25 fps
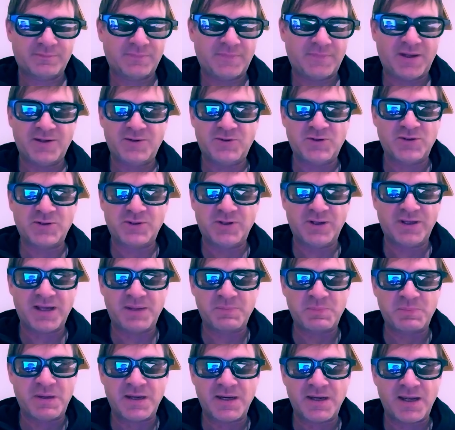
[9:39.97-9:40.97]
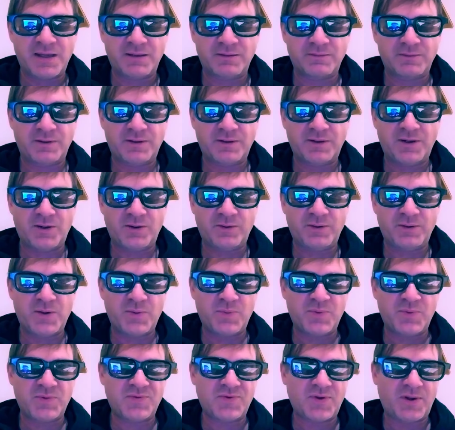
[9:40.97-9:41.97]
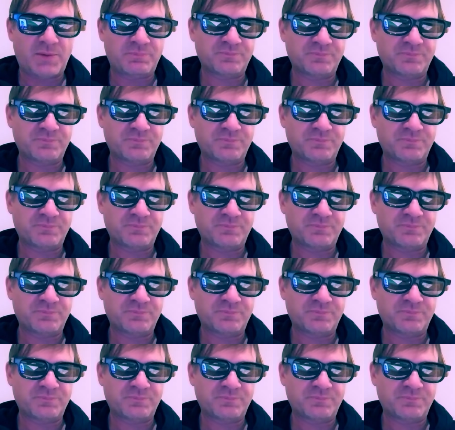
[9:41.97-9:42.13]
He'd just look at me and, you know, he was very